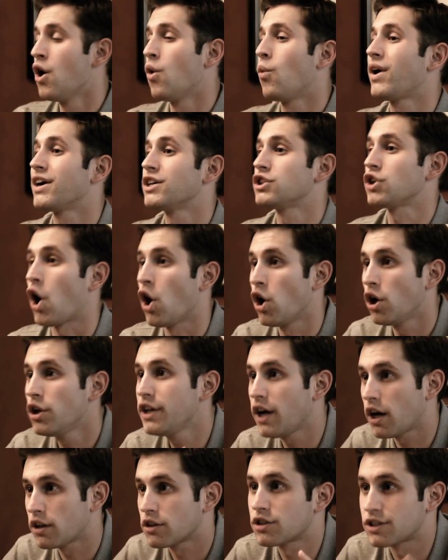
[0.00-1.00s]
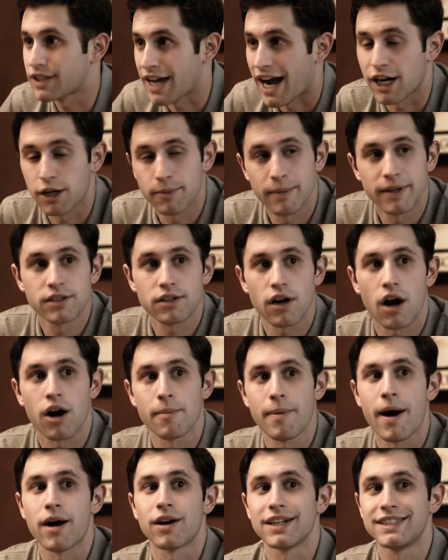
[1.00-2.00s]
Whereas all the other sacraments
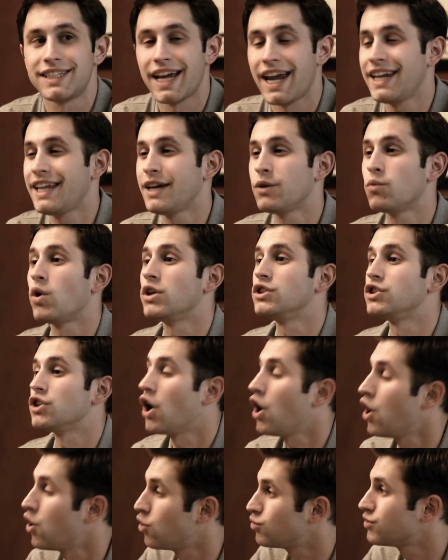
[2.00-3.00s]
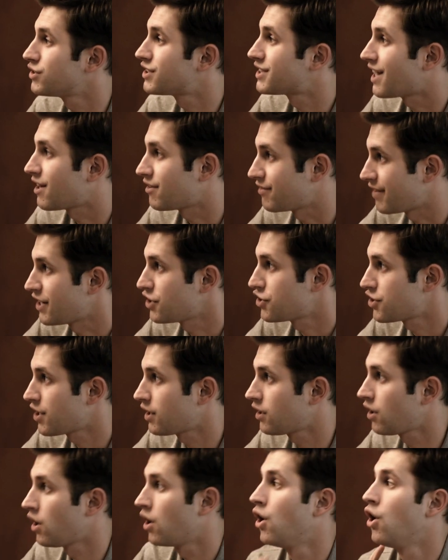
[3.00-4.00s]
are about attaining one's own
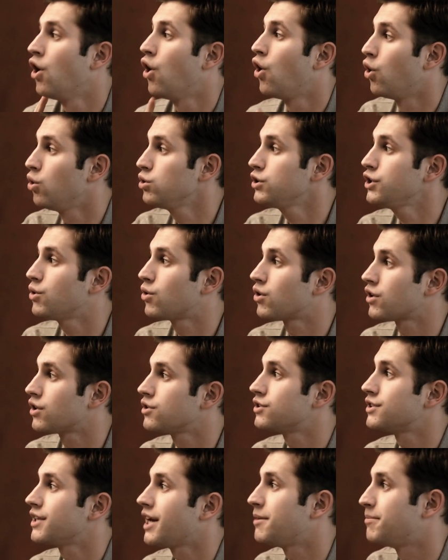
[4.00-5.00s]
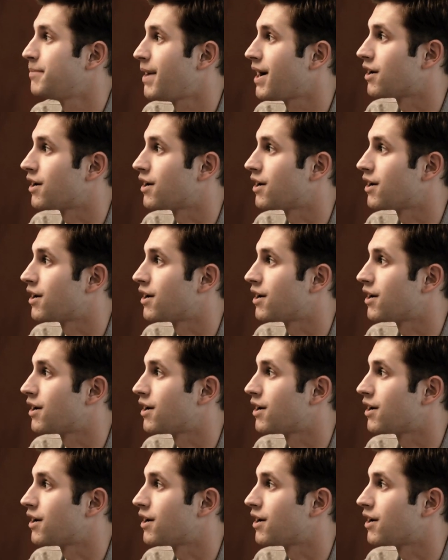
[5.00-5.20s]
salvation, holy orders and